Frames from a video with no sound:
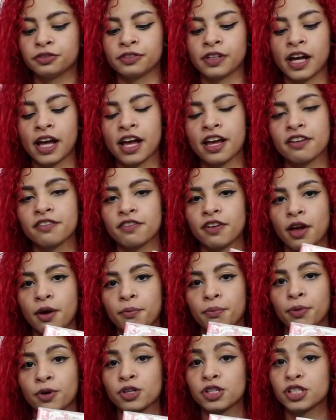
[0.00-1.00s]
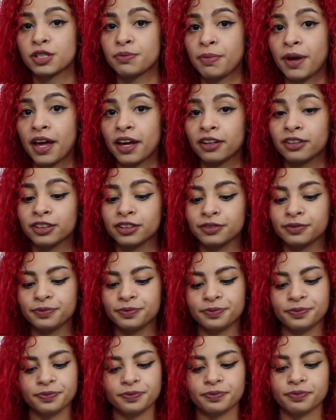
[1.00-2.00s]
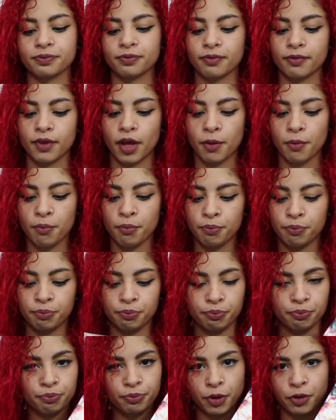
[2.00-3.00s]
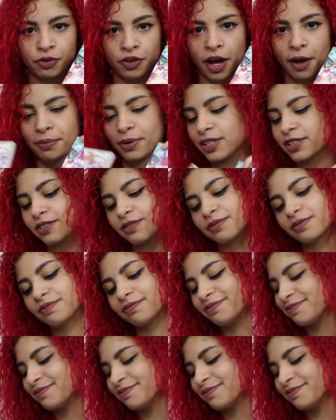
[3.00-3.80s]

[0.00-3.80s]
5 First Battle. Both copies.